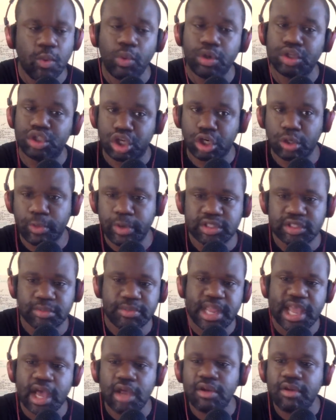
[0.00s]
was tourism
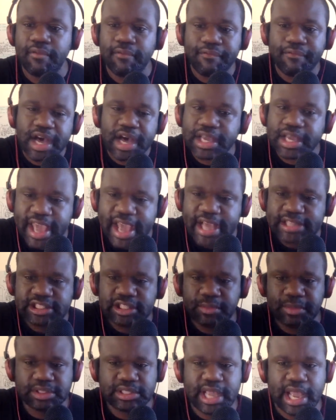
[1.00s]
down? Fuck yes,
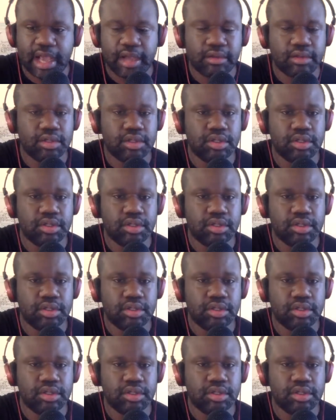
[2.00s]
it was down.